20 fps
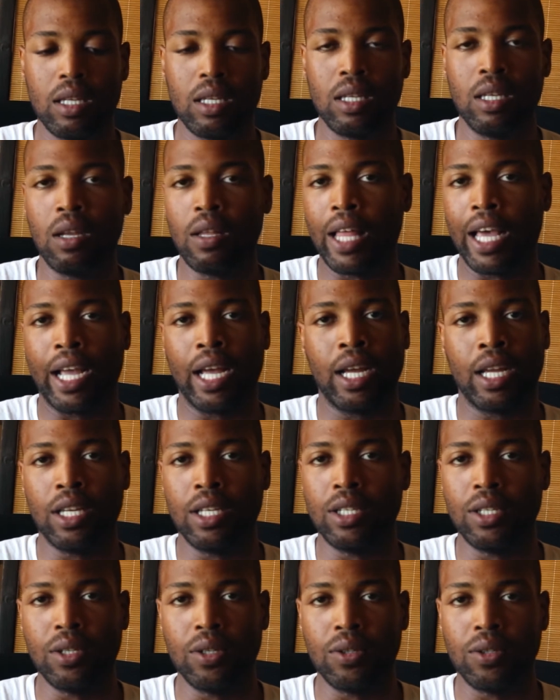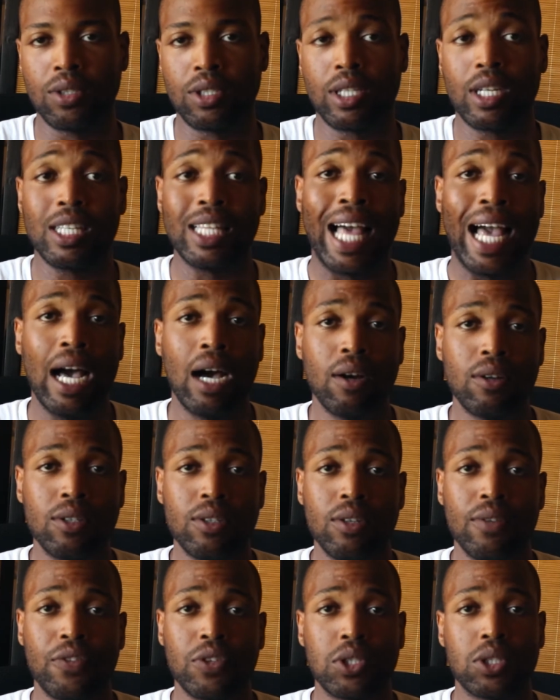you know, like I can use
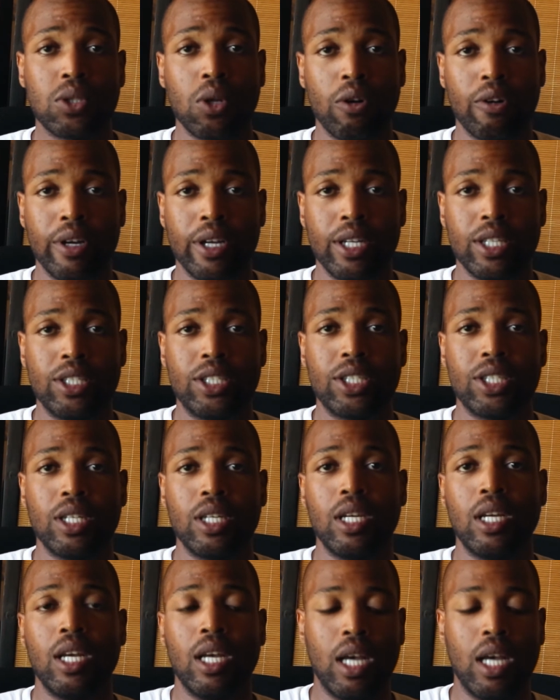cloud for storage.